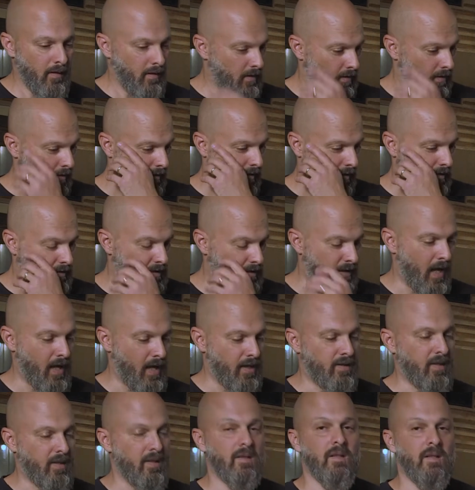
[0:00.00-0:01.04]
It's
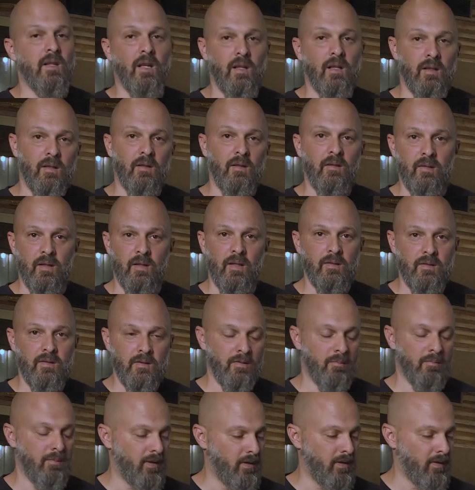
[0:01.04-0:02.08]
not just like load
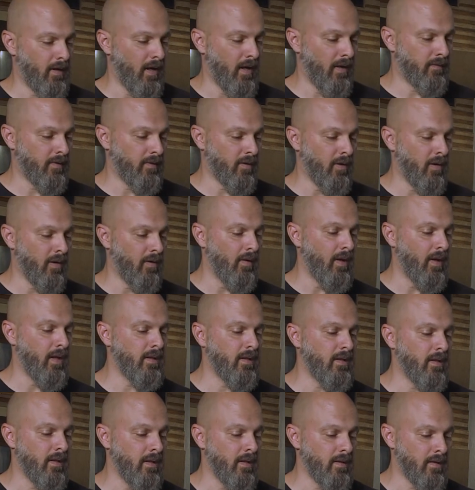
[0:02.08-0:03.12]
instrument. You have to go
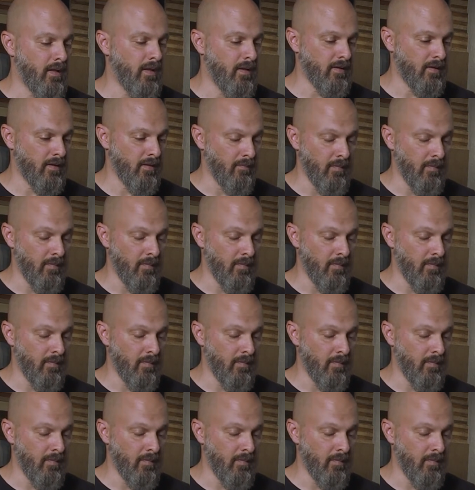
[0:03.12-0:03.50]
into the system